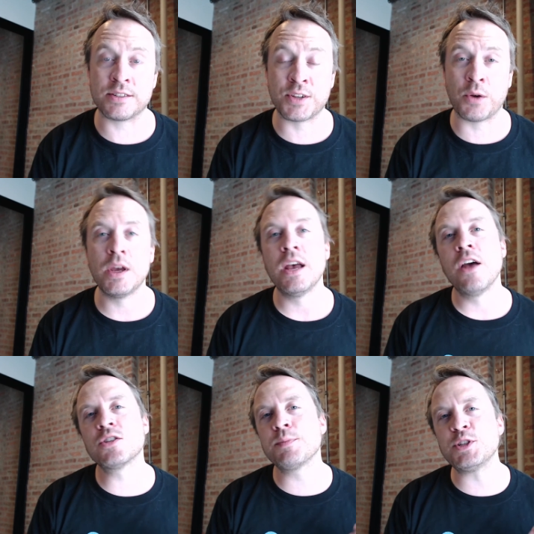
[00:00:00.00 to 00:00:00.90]
So
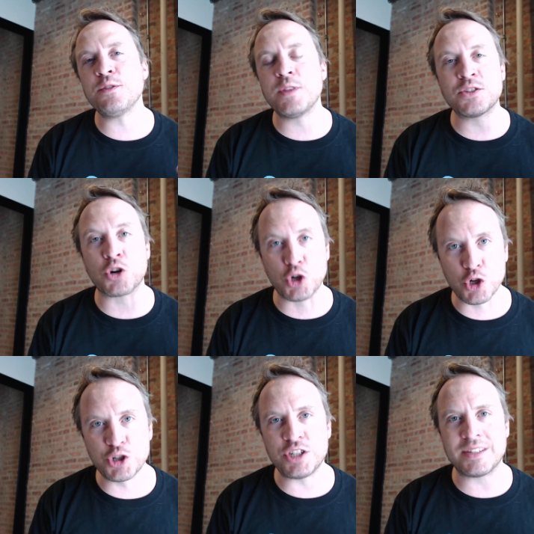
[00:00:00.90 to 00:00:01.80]
there's a bunch of these
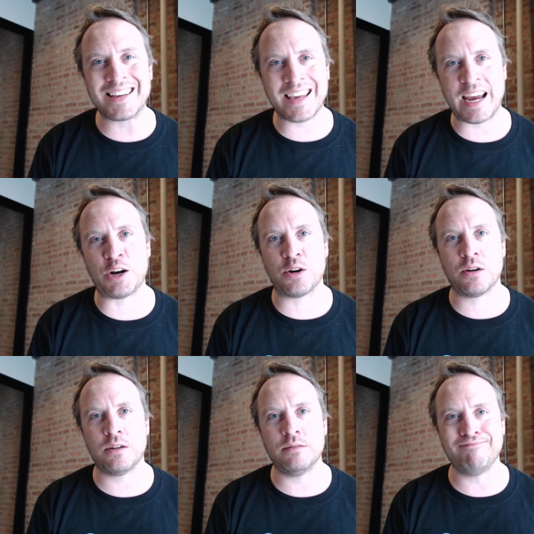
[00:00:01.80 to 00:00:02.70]
urgent
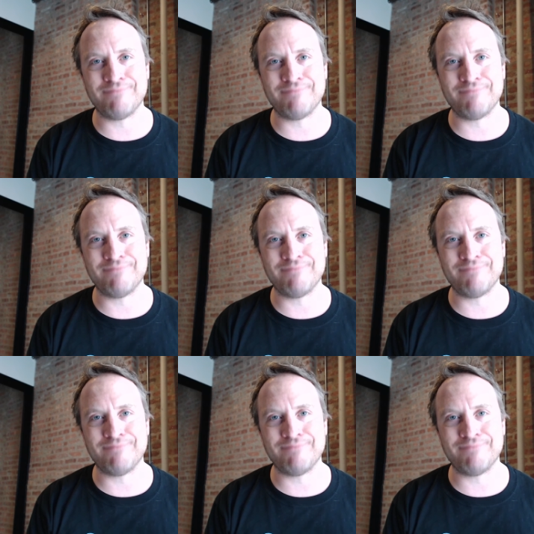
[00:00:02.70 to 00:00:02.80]
care